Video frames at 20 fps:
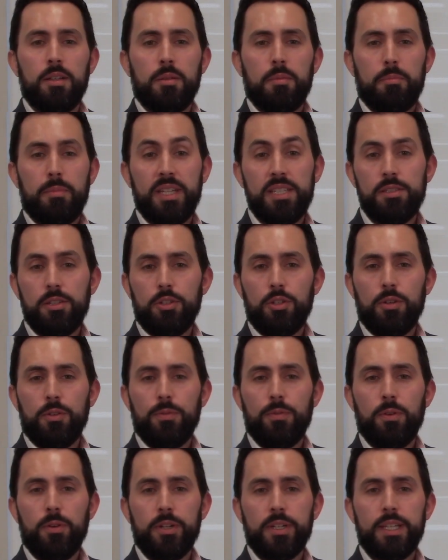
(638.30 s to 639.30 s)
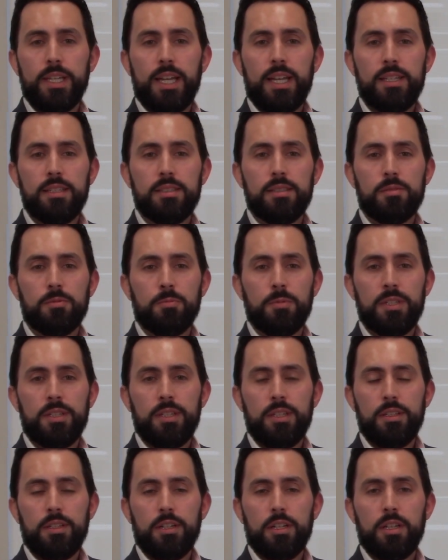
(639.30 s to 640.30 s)
Based on our forecast, we
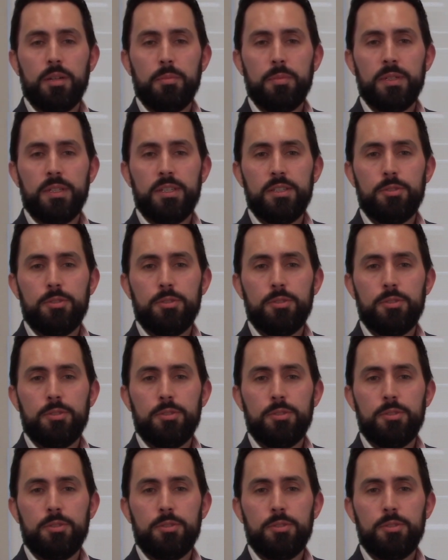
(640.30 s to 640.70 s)
think the company